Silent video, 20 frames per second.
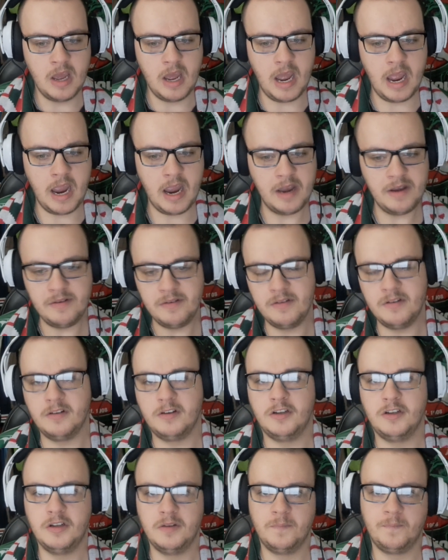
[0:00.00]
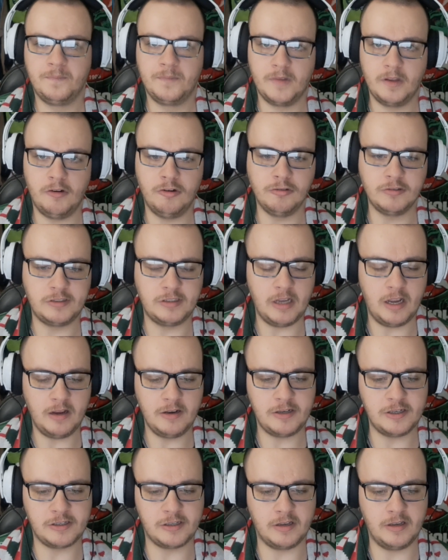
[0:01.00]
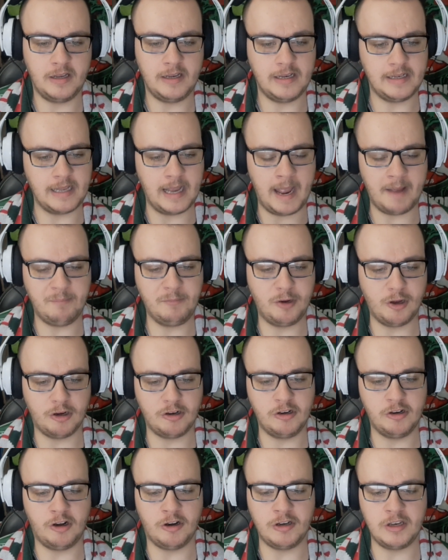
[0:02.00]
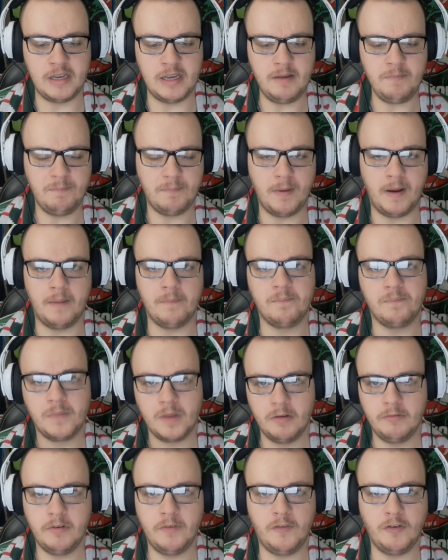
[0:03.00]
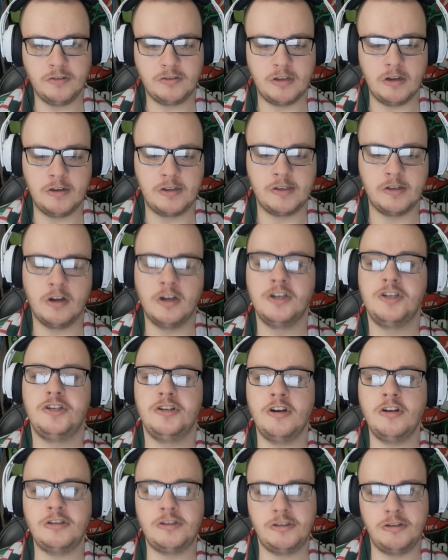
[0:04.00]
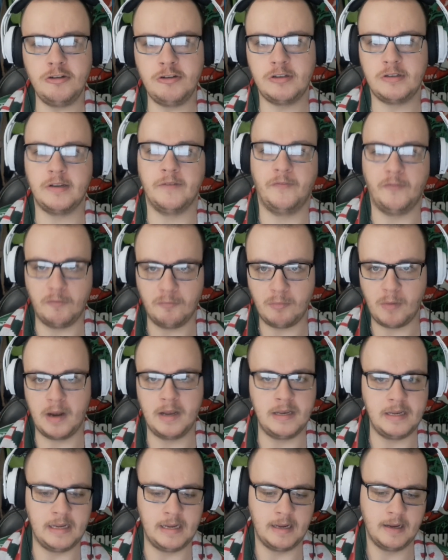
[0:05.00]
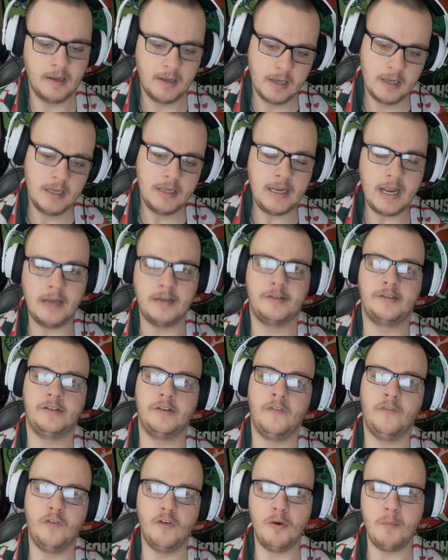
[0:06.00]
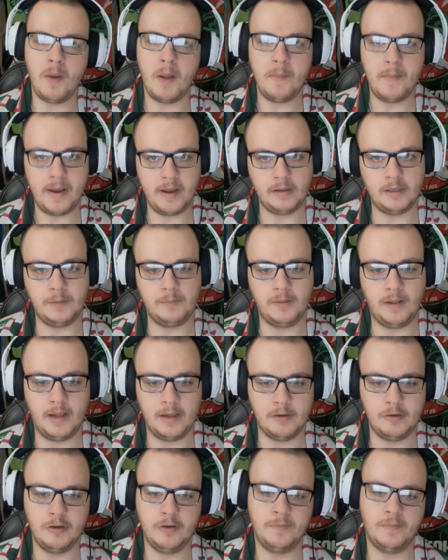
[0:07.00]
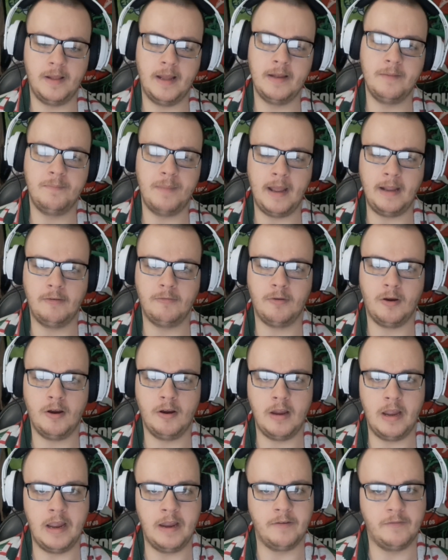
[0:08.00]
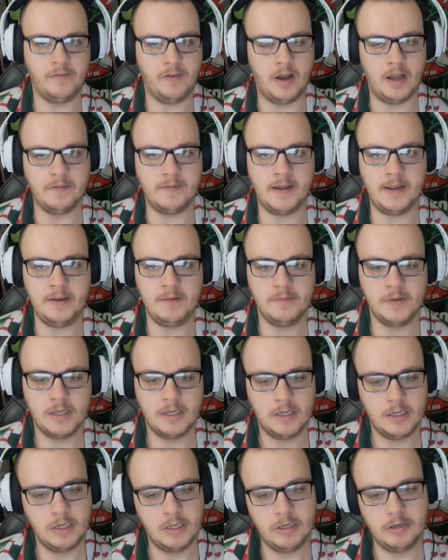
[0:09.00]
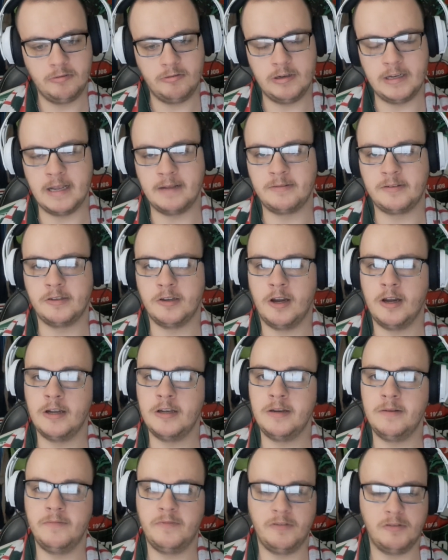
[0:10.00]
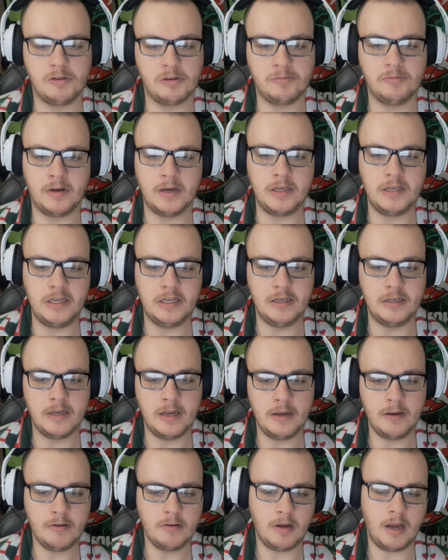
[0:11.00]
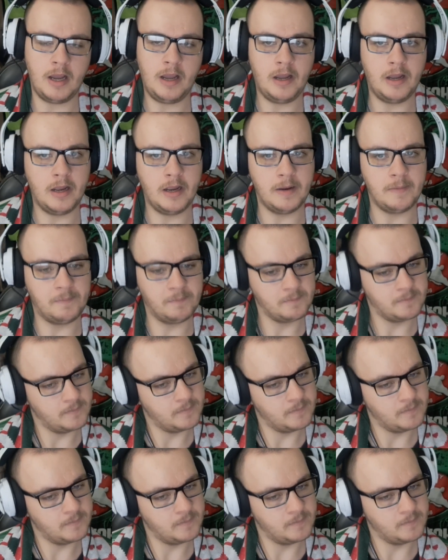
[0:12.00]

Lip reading: And also, they haven't got it on here, but we've also signed Josh Schuster for 1 year. Yes, the former Manly player who played back row and 5'8". We have signed him for a 1 year deal. I